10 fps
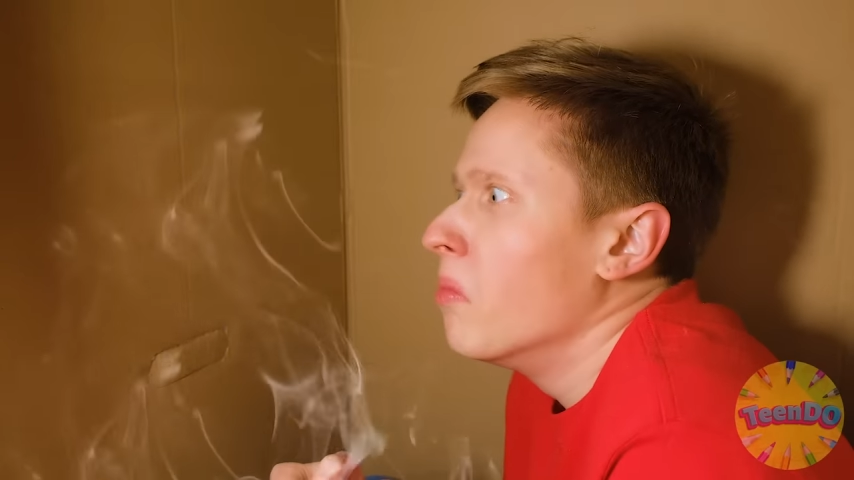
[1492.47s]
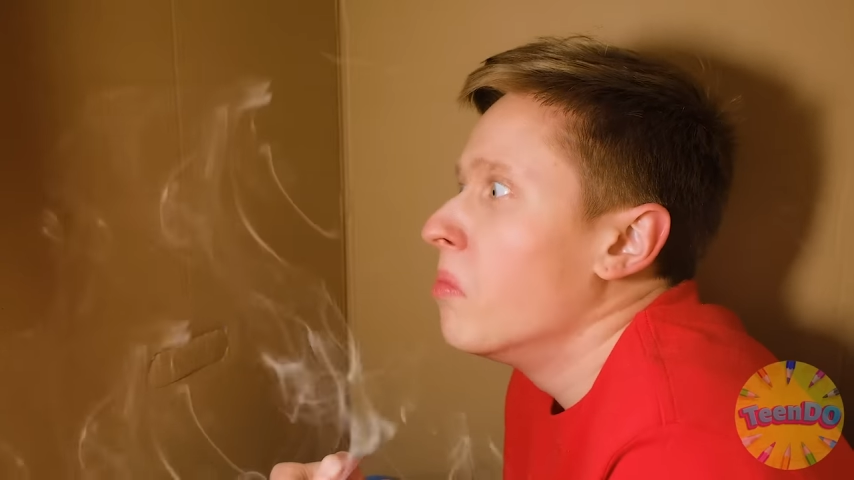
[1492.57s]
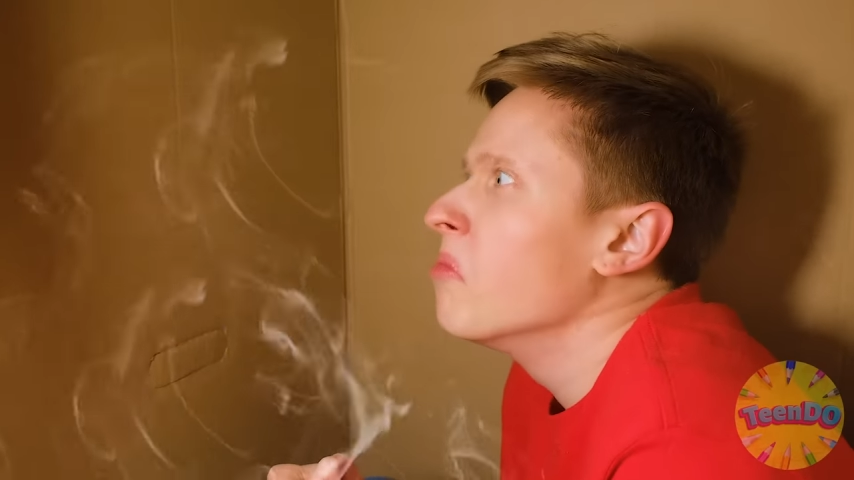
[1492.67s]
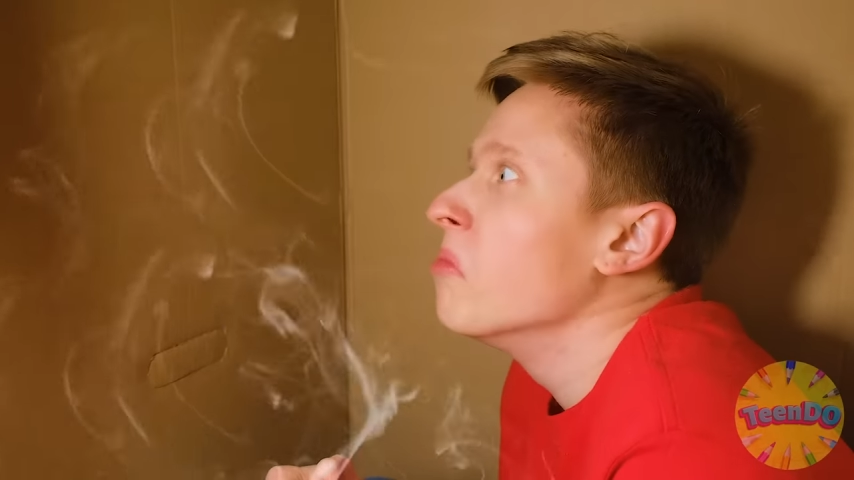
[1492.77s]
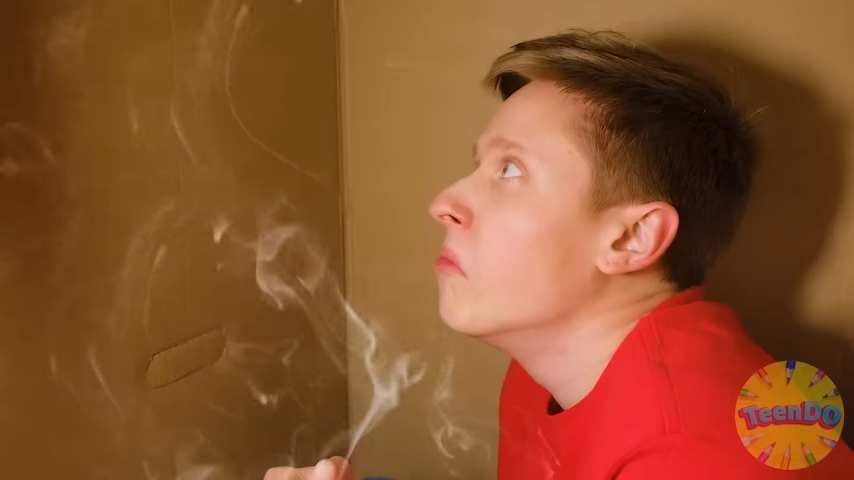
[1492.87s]

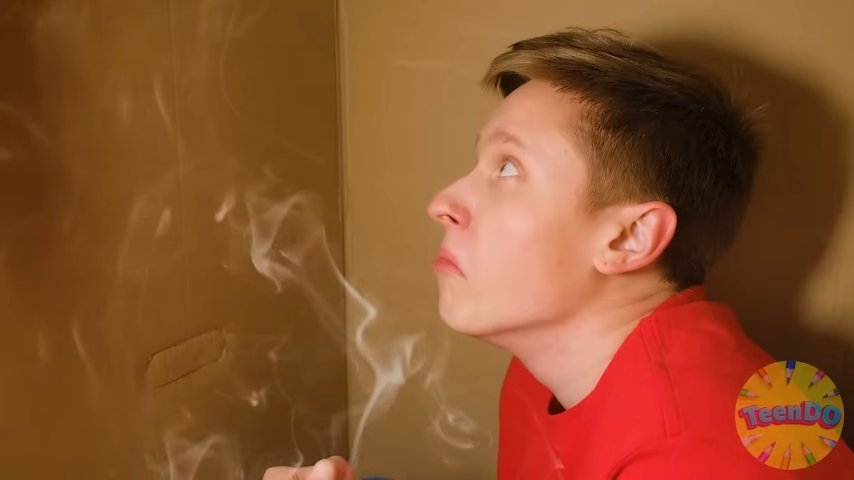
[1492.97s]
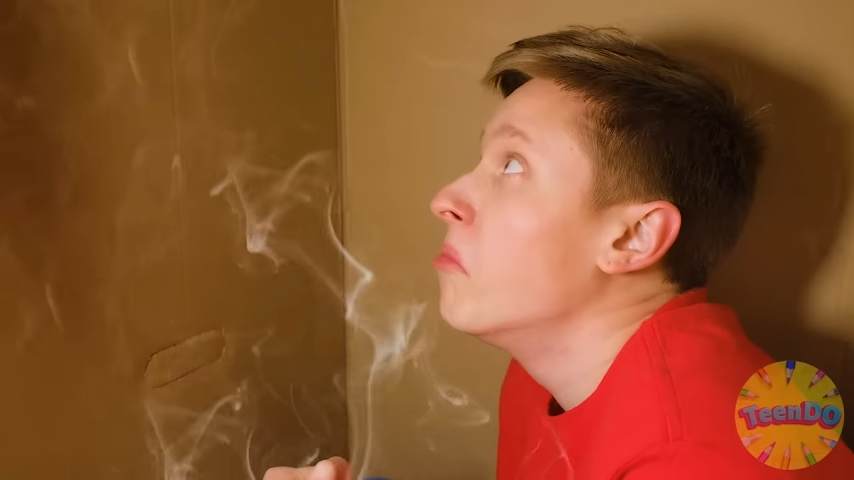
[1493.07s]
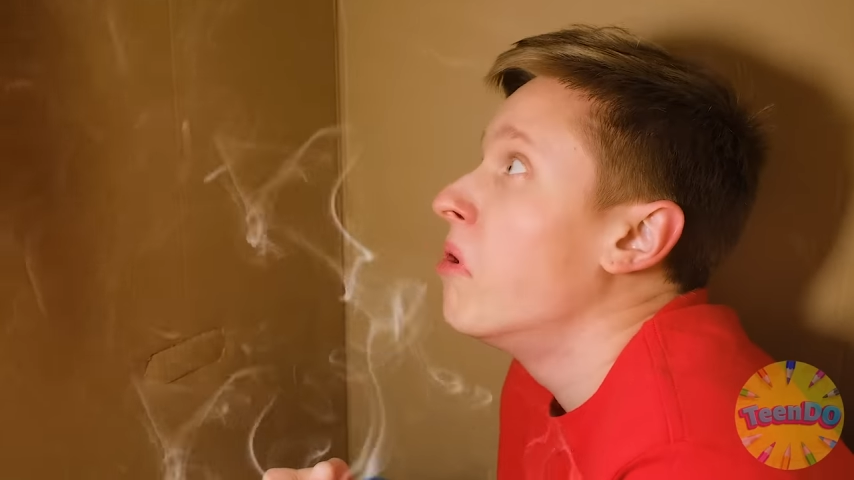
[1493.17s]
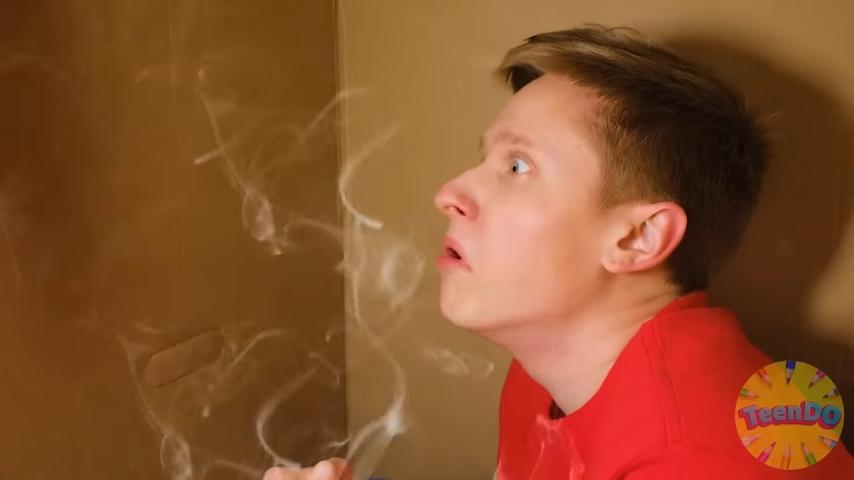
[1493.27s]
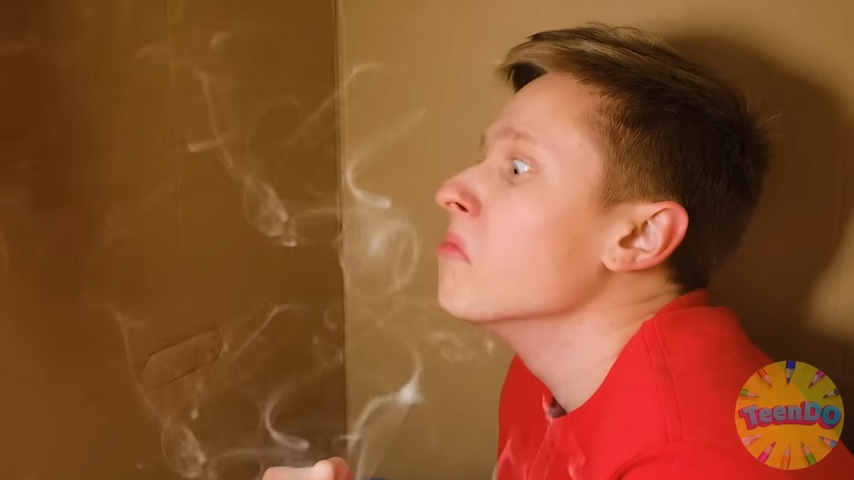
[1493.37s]
think I smell
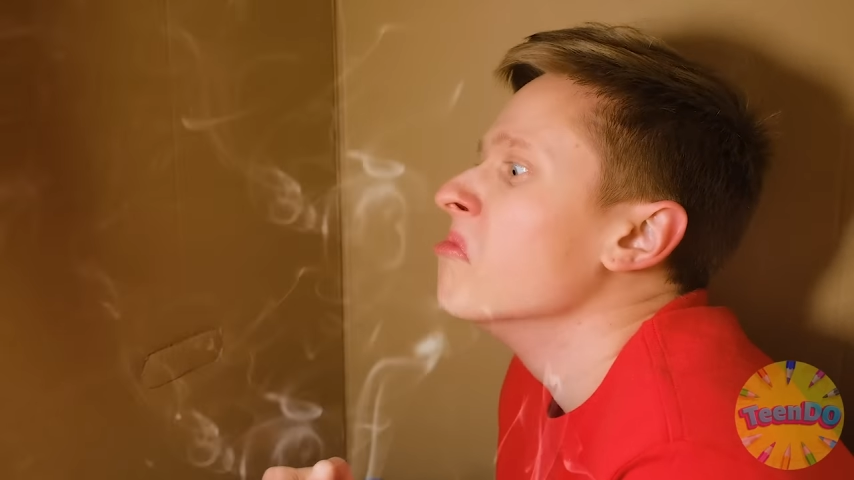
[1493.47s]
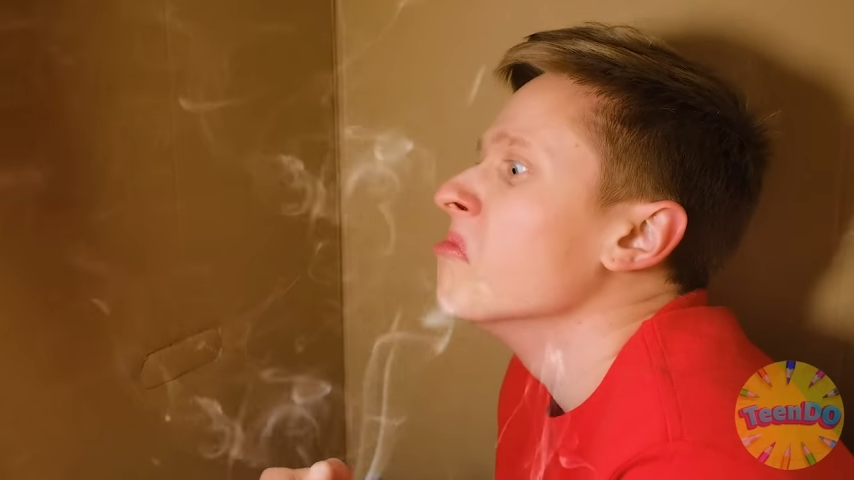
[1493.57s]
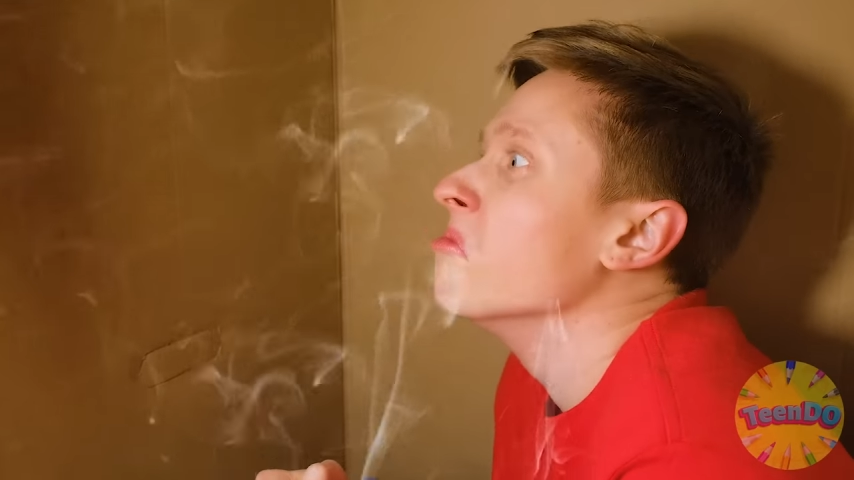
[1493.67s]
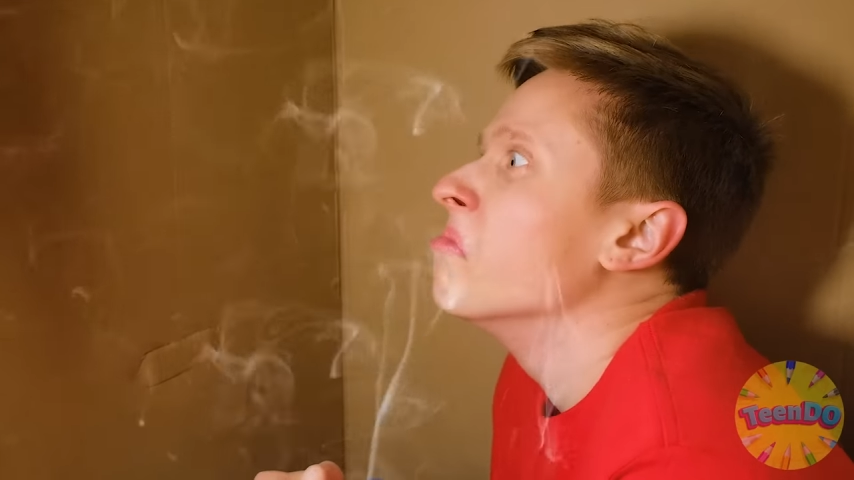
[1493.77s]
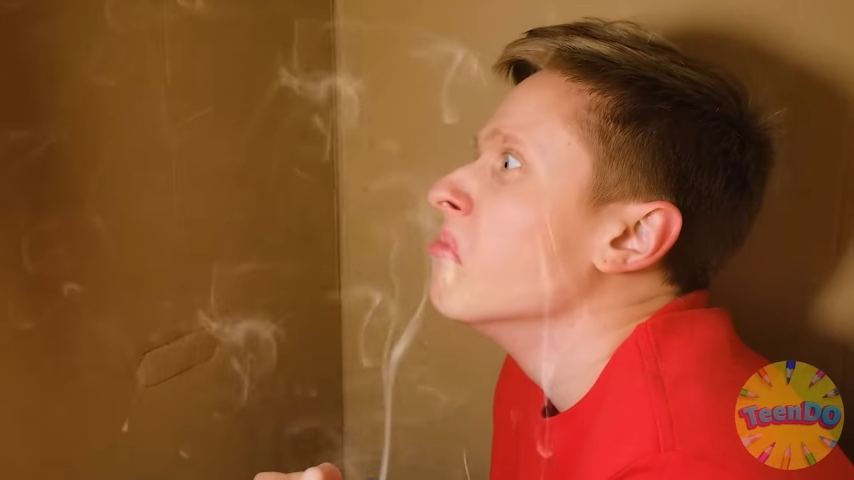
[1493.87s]

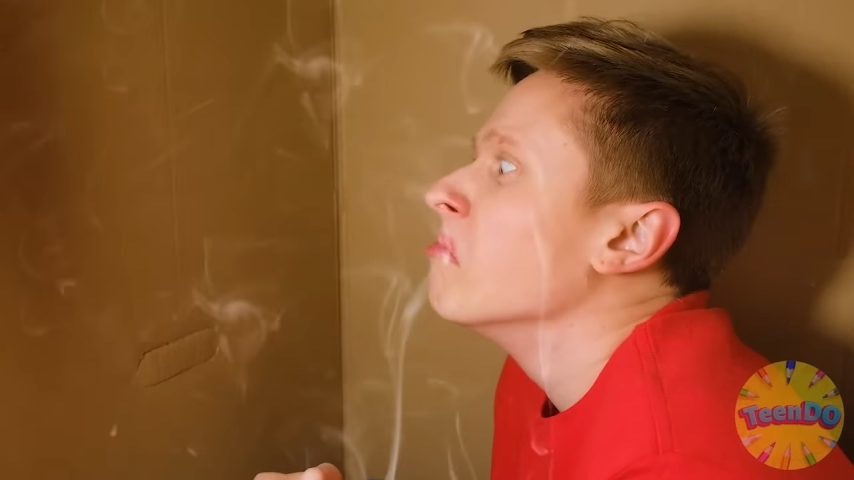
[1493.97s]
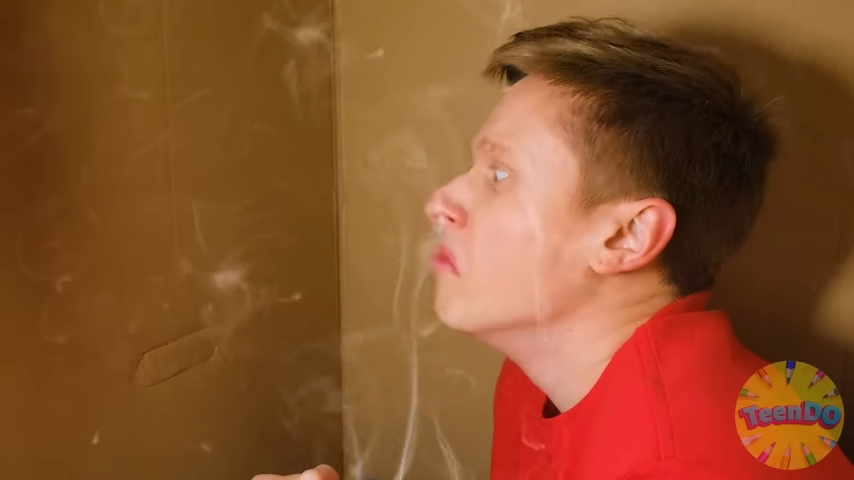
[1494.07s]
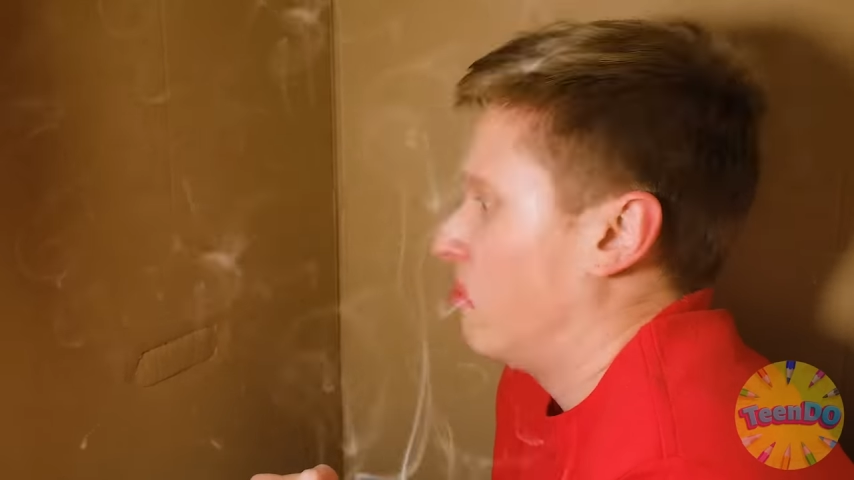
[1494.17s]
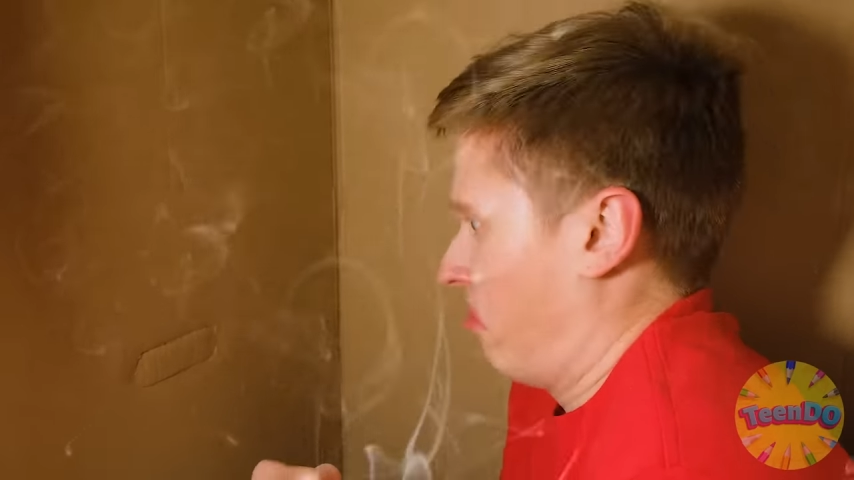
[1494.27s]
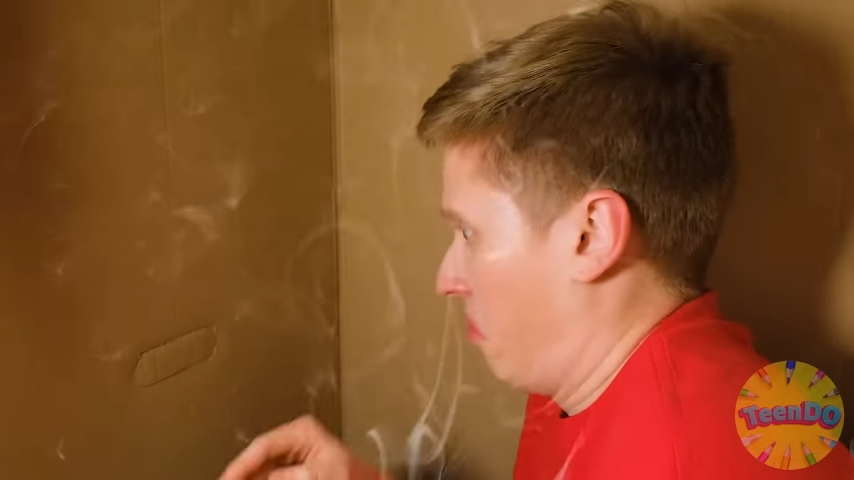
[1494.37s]
fried.
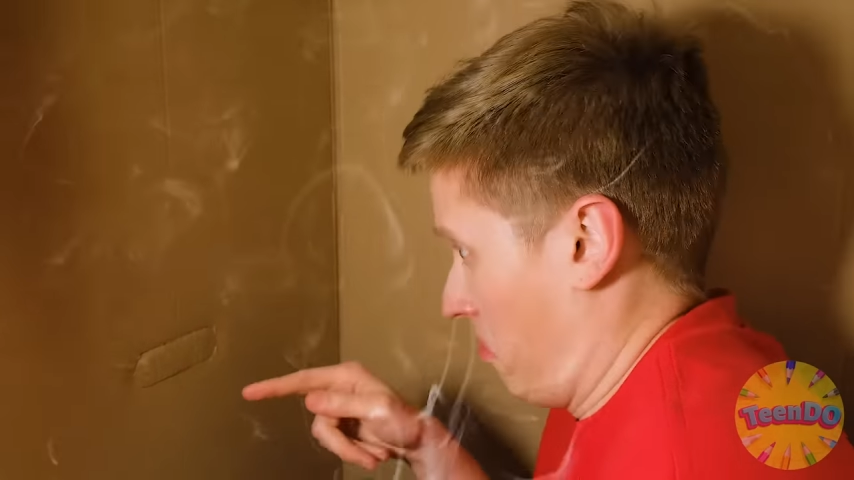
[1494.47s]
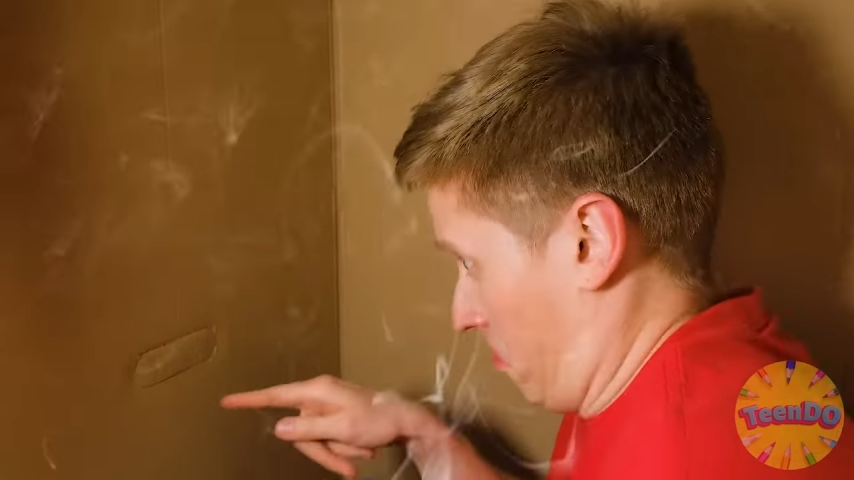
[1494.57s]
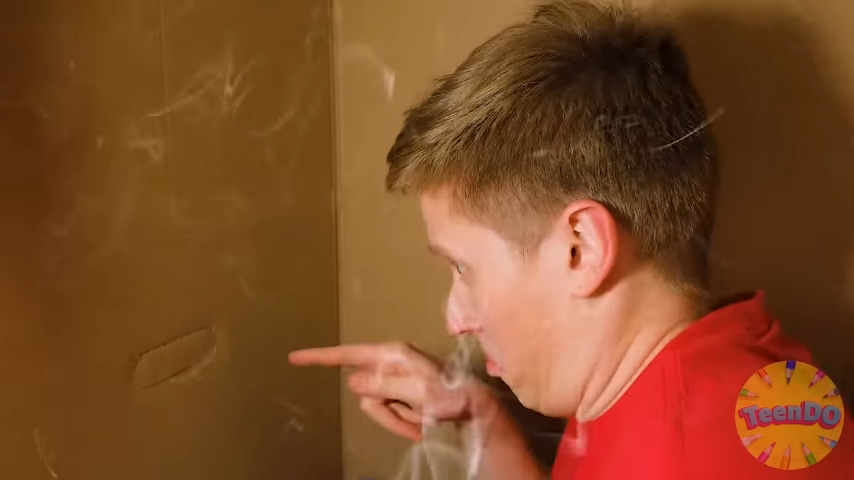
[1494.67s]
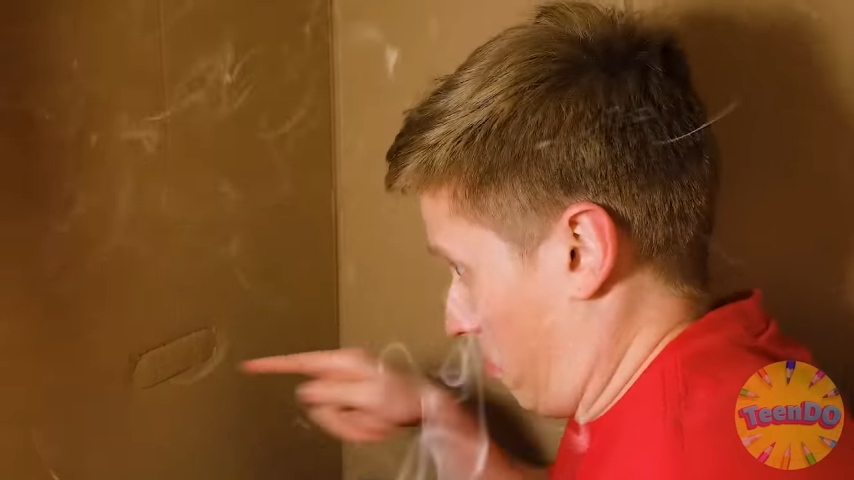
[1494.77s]
I need to see